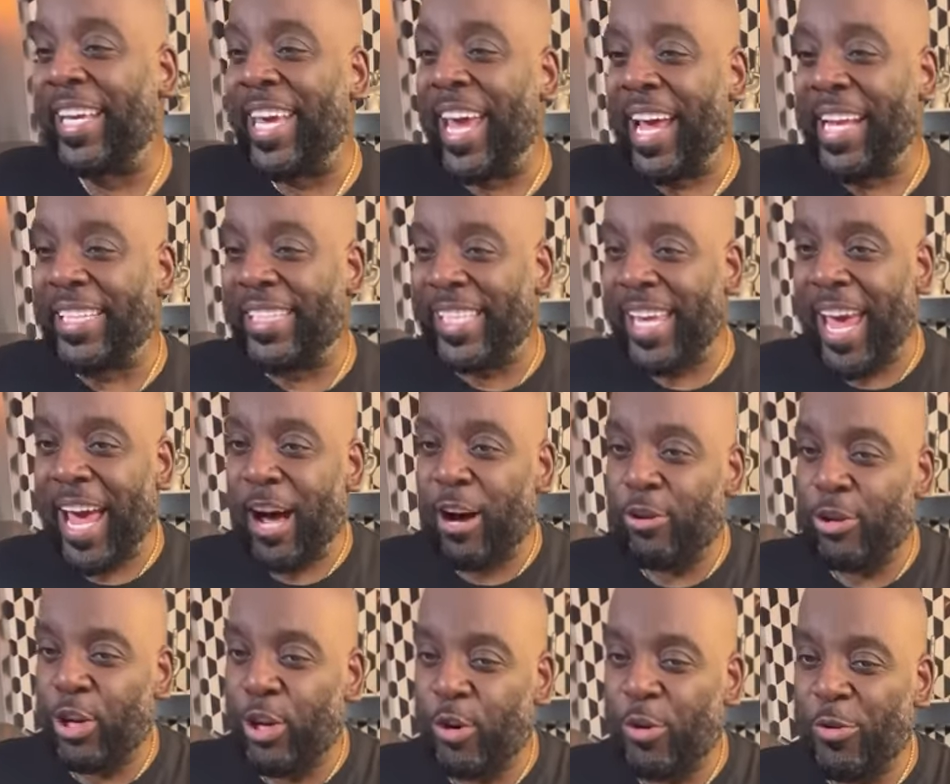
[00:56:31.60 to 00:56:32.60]
can't
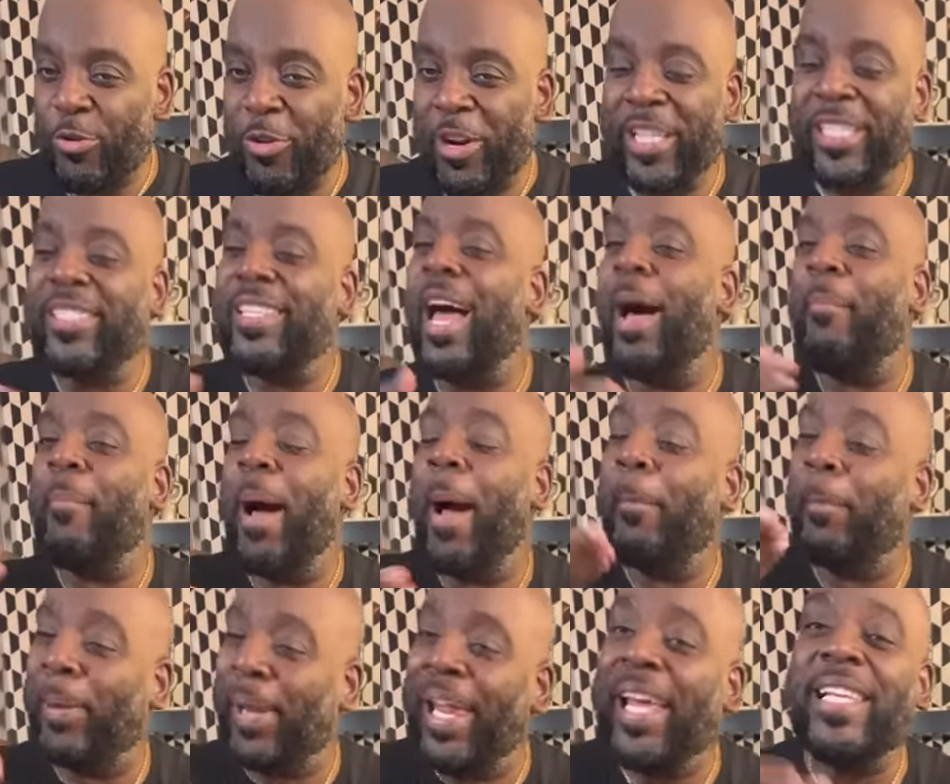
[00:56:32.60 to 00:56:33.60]
tell you. It's not my
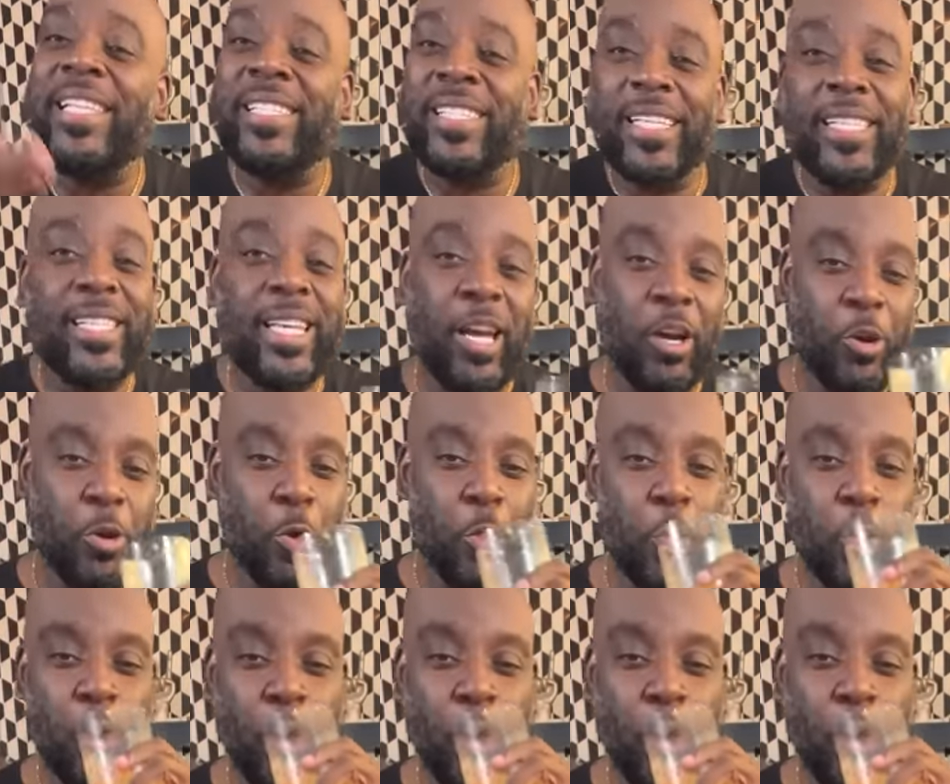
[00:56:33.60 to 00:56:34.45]
place to tell you.